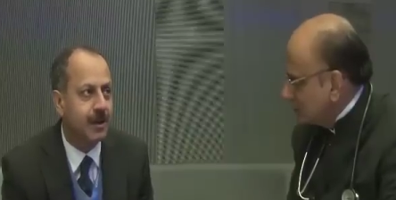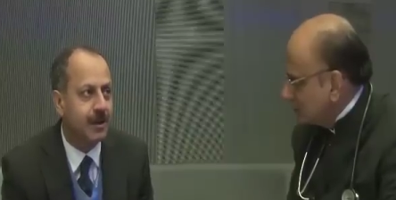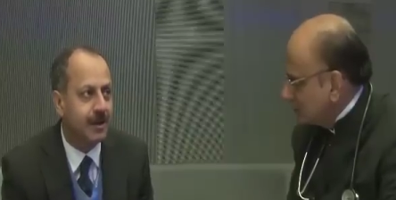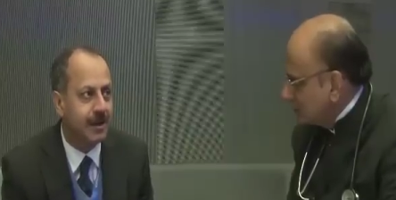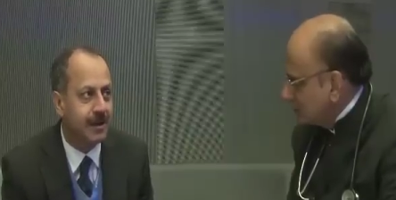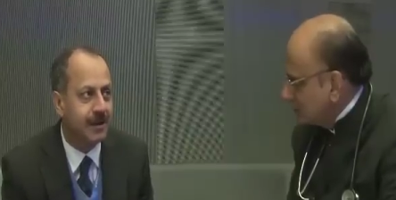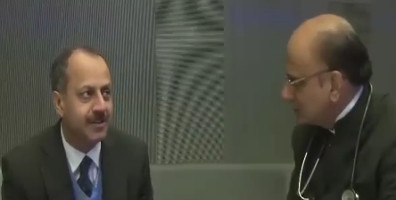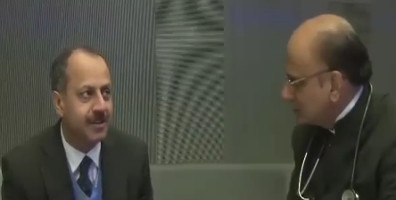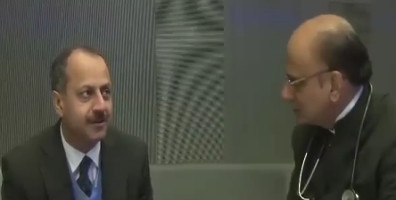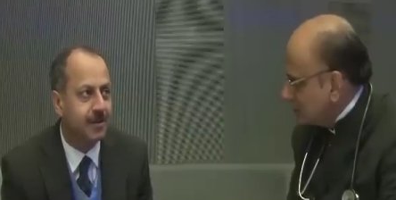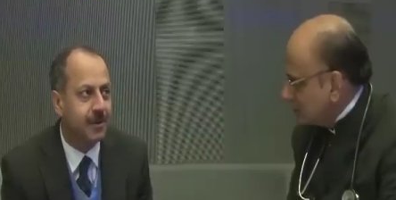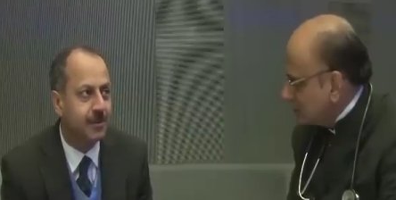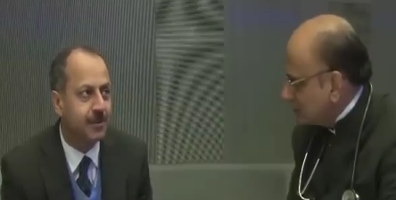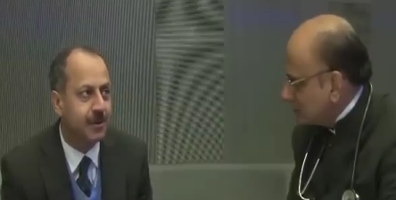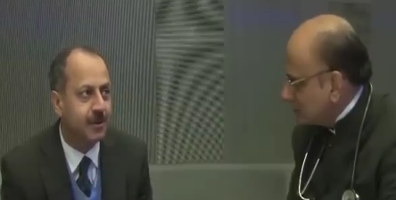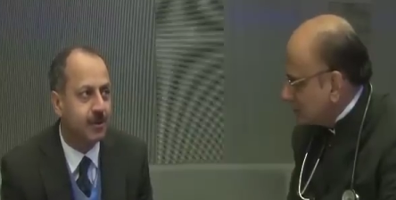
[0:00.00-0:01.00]
Speaker 1: encouraging
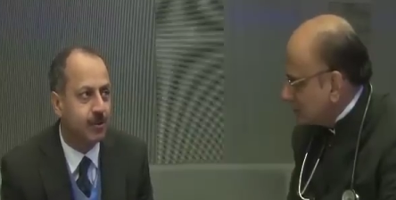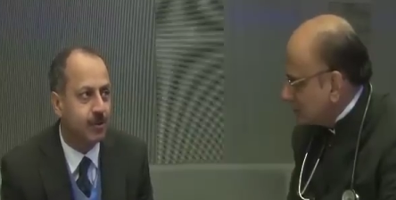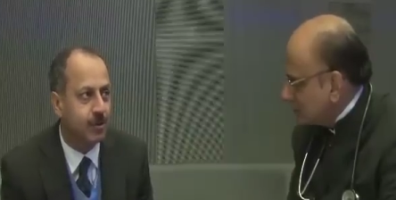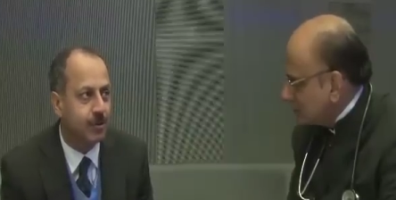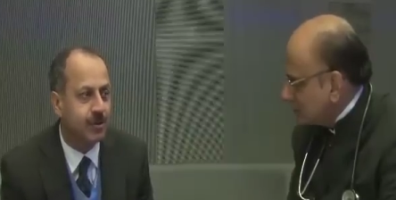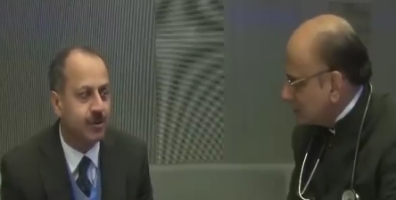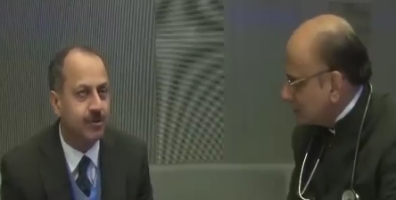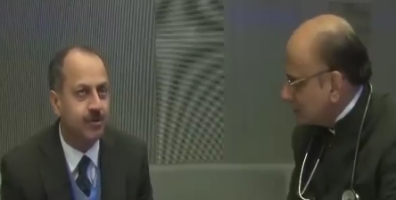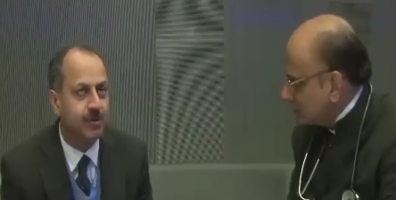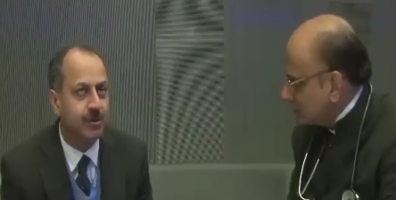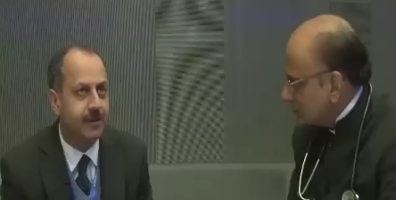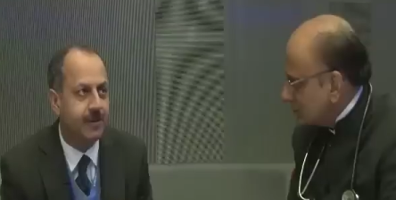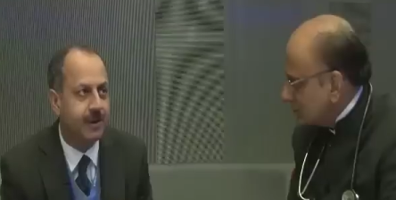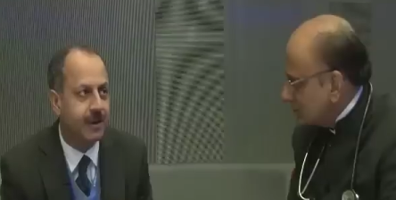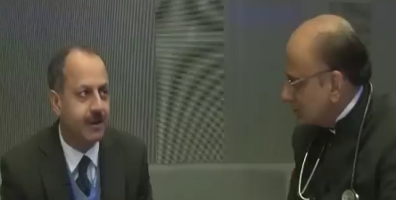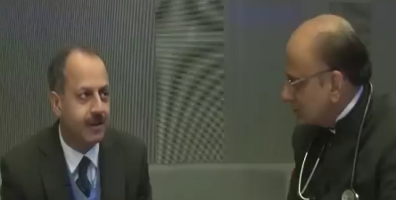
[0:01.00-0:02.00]
people to look into
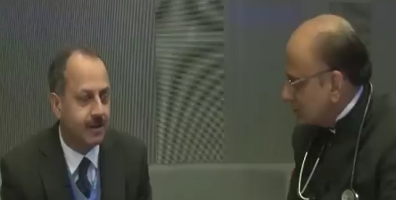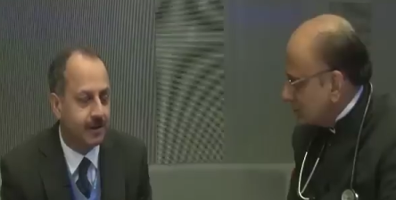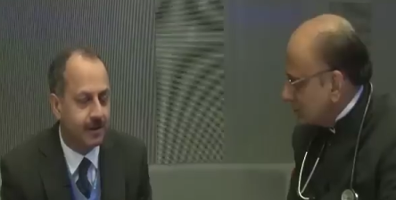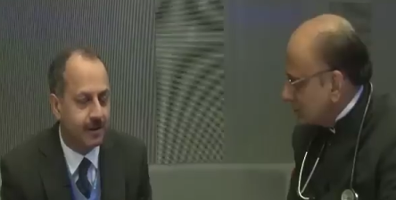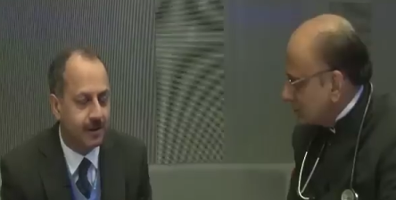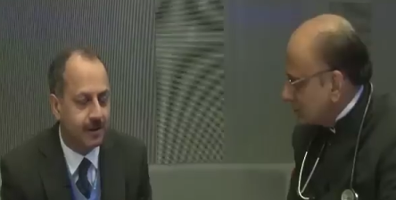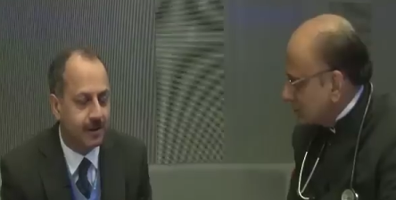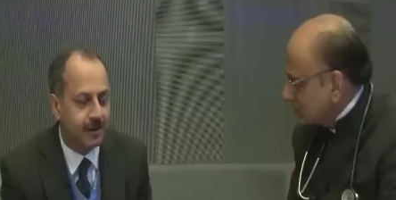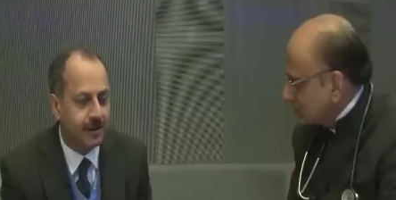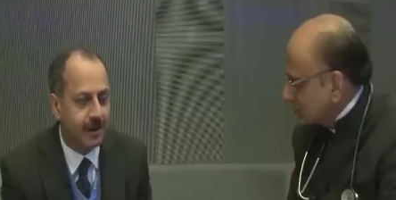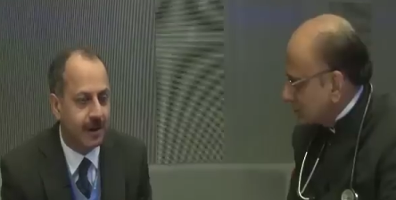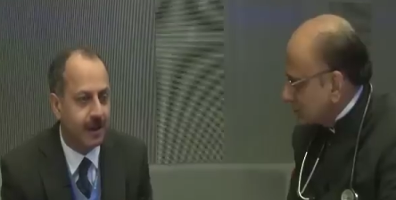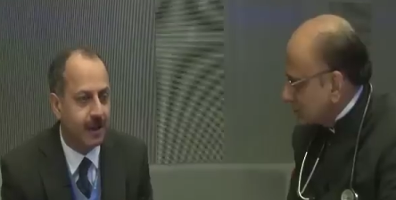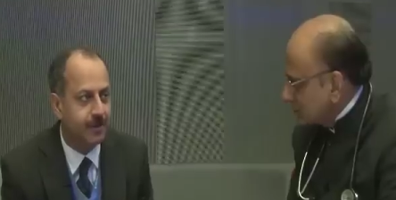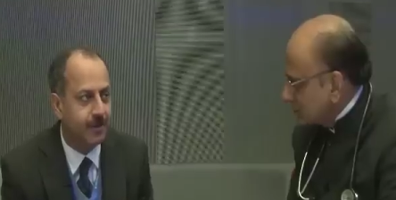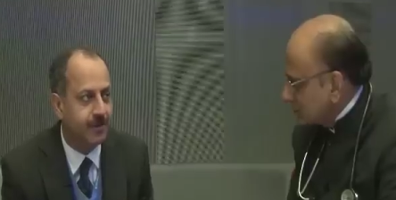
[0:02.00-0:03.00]
the uh,
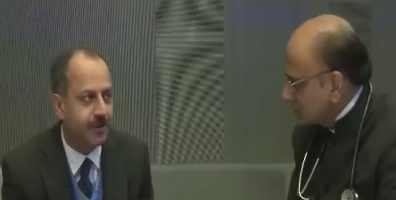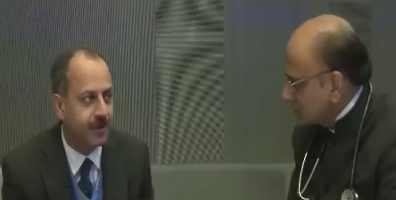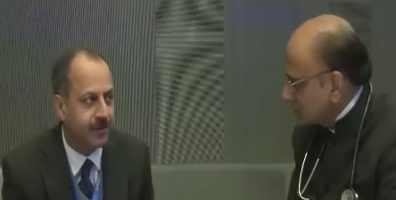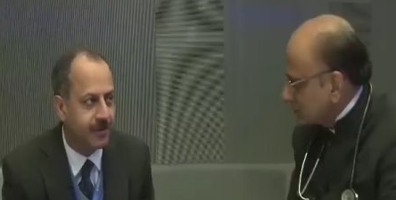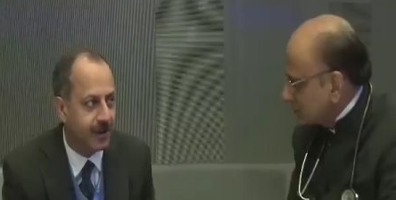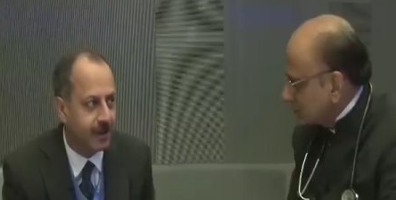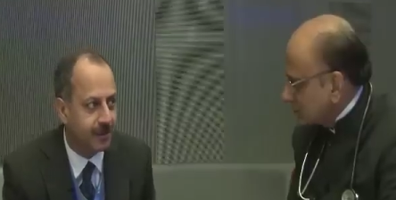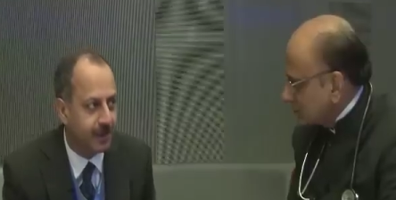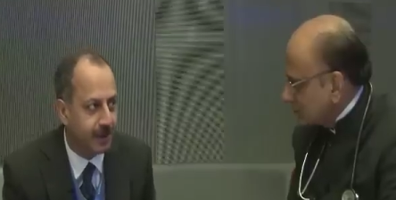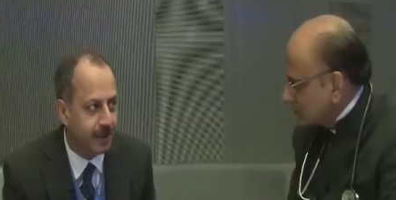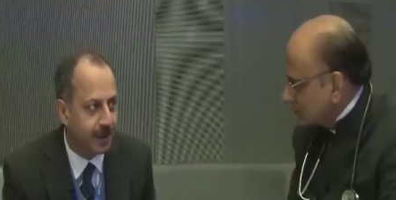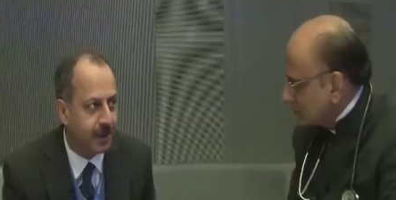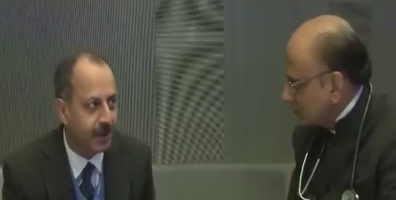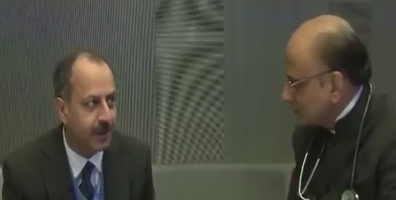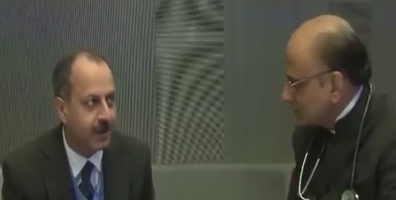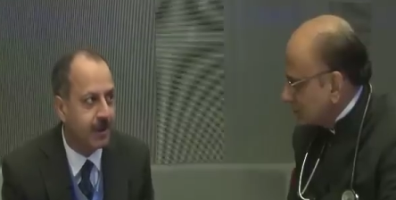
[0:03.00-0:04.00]
help of different
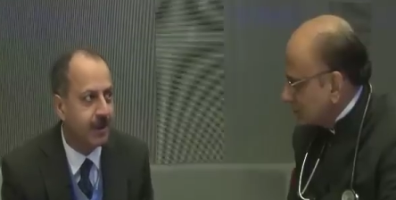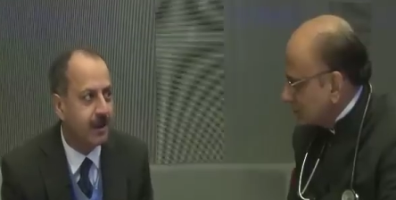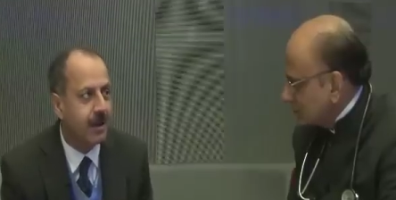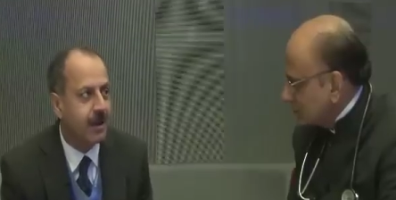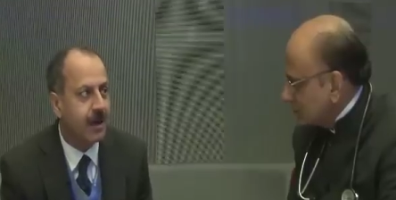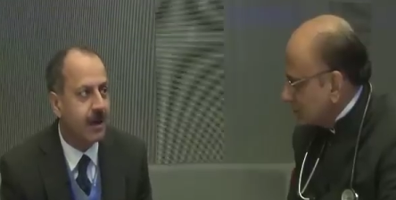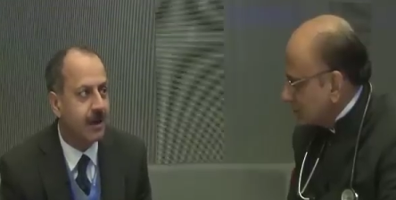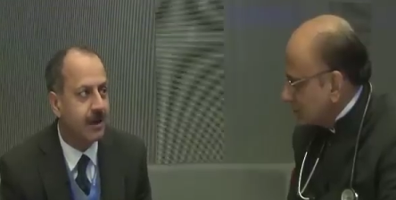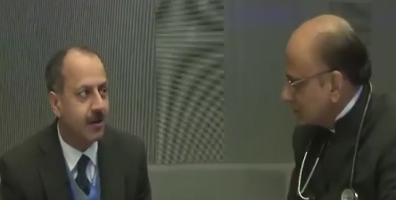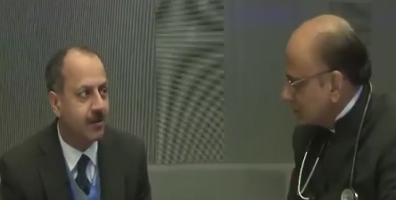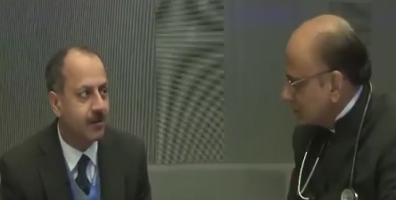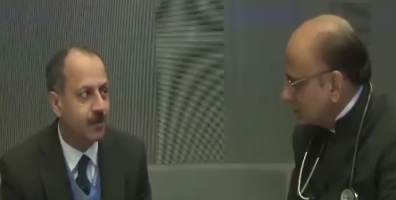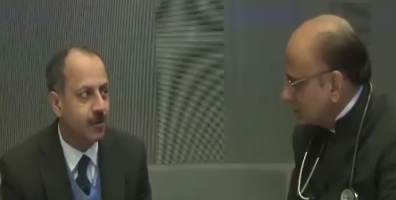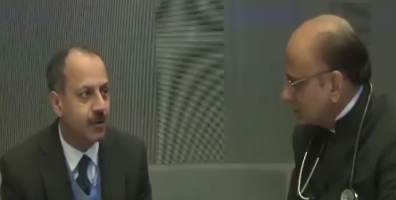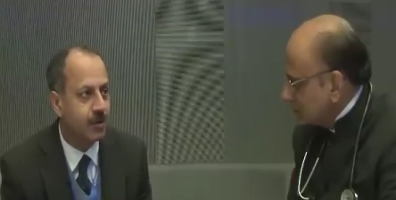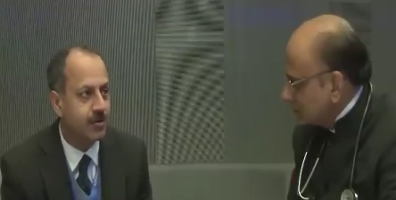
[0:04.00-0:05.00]
people and
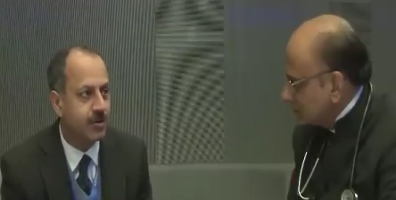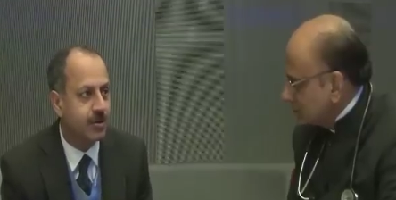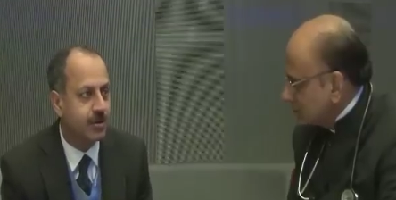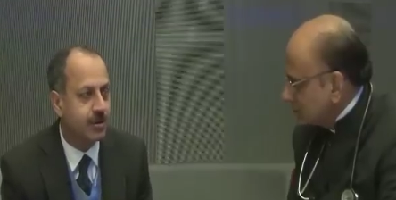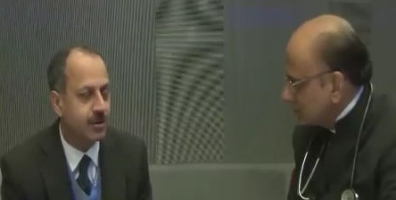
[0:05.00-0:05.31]
of course